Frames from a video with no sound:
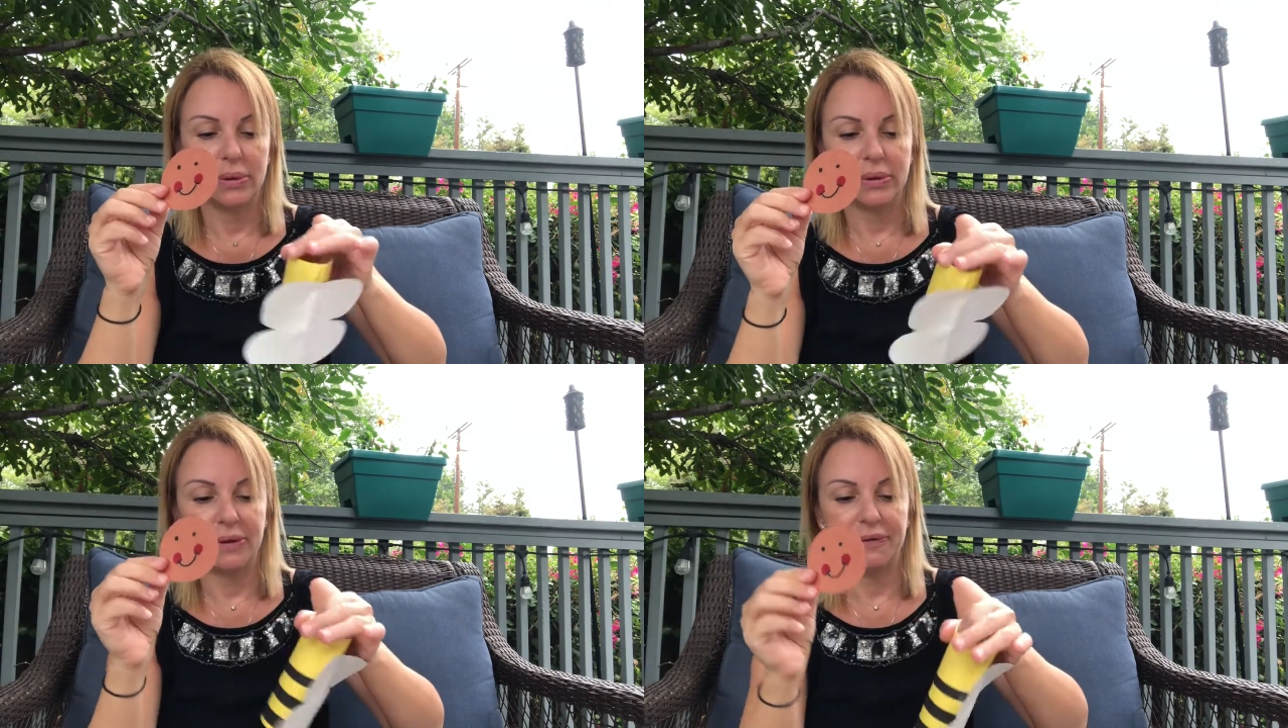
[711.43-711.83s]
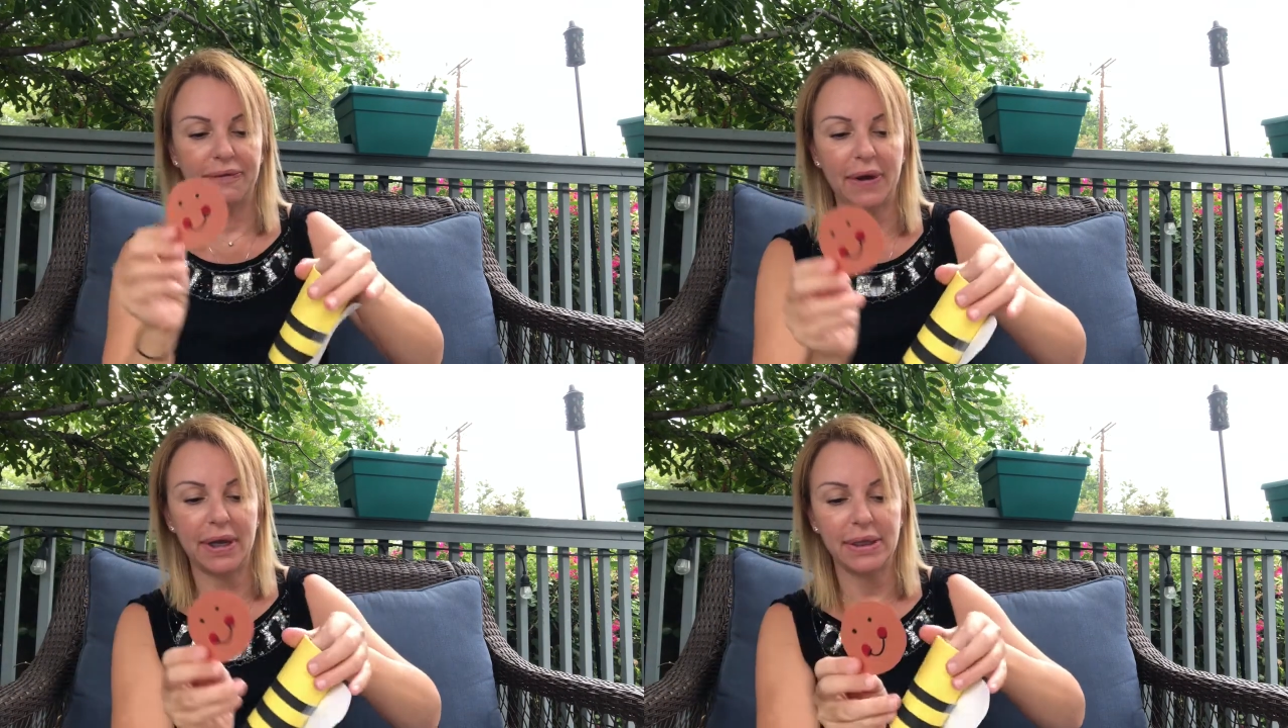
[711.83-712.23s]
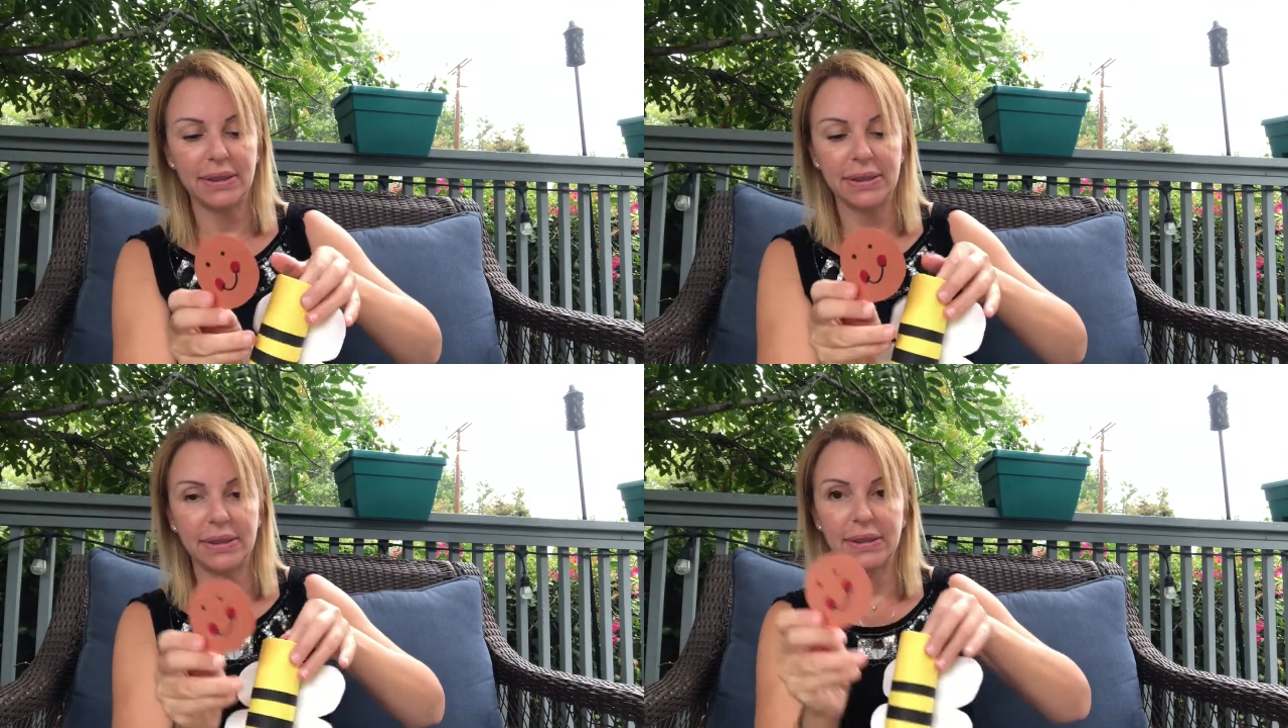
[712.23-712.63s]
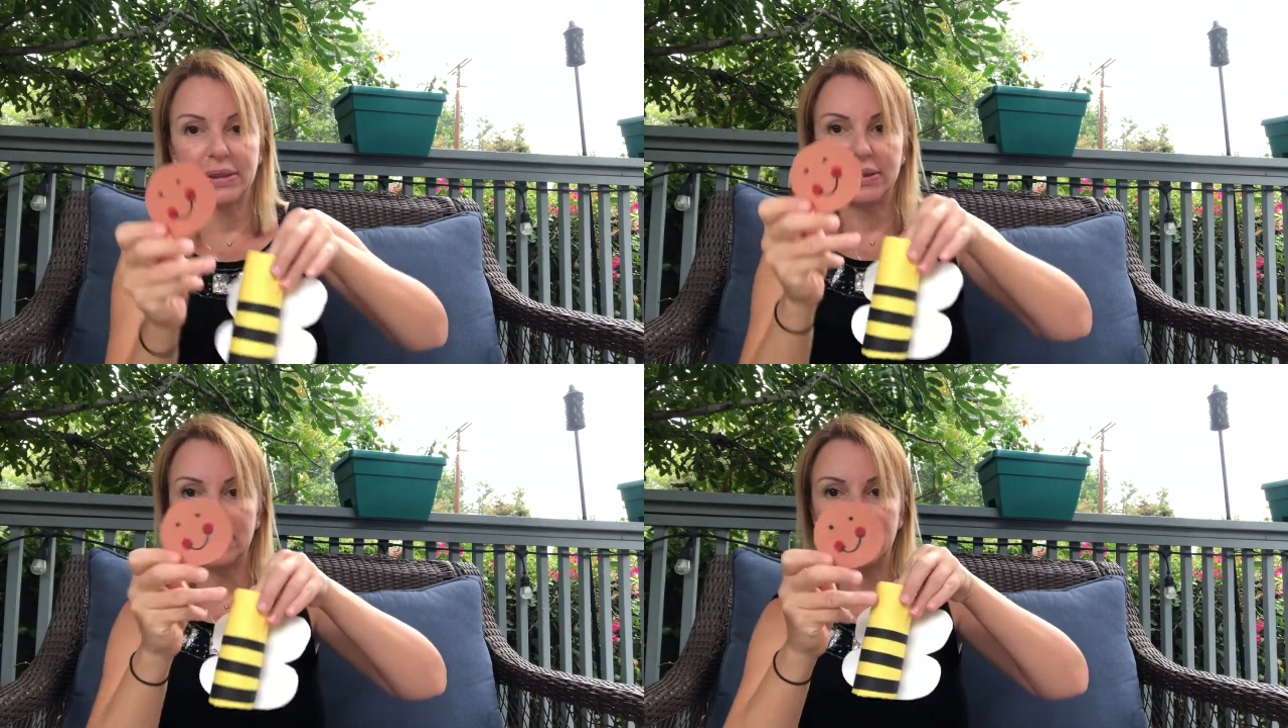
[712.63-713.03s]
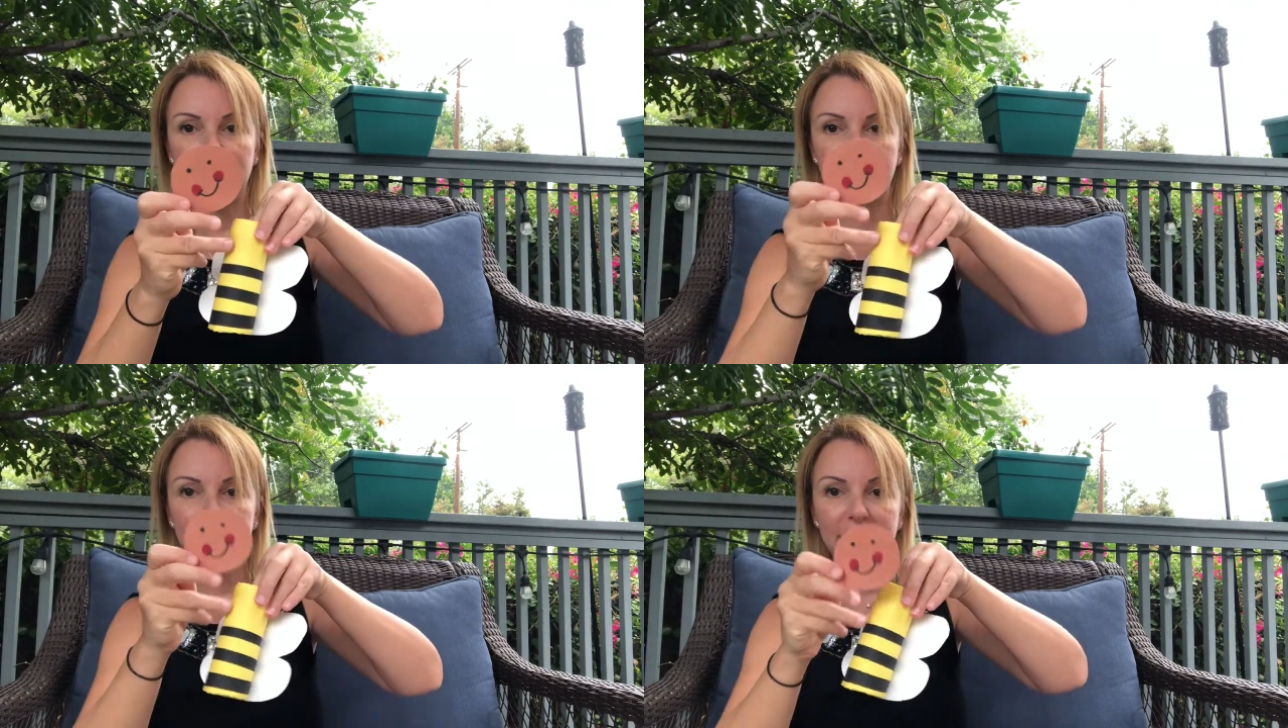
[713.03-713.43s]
the face in this